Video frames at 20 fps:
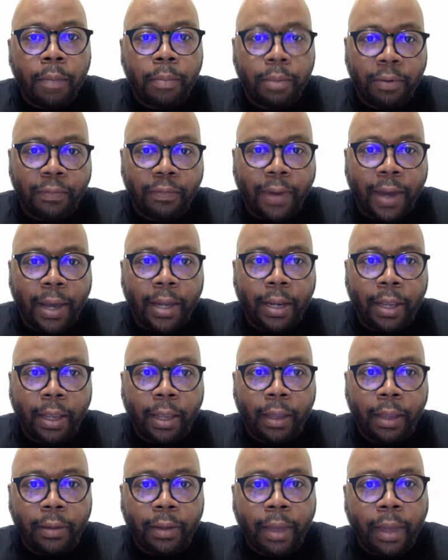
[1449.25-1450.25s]

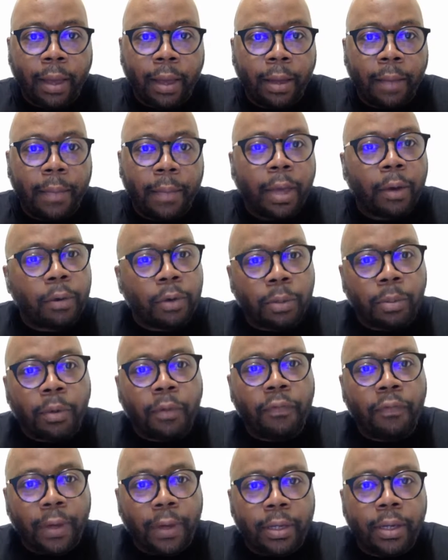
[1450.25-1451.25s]
providing equitable
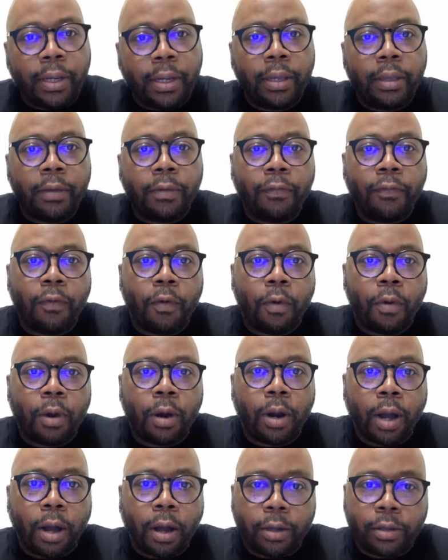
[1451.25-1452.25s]
funding
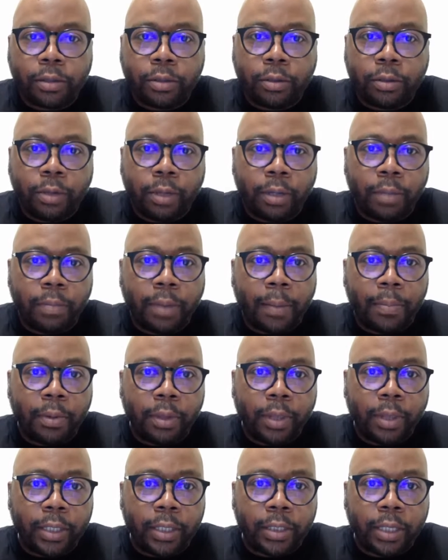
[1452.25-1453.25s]
for our student
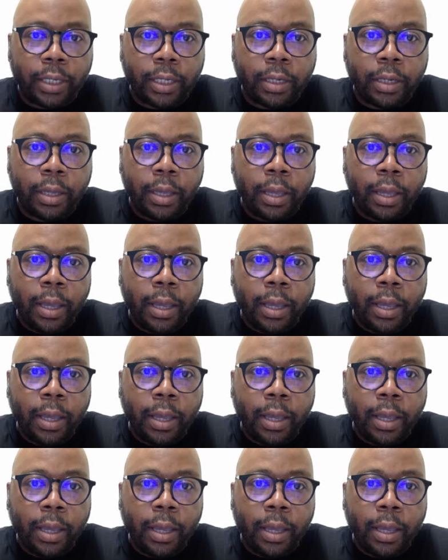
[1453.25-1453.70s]
population.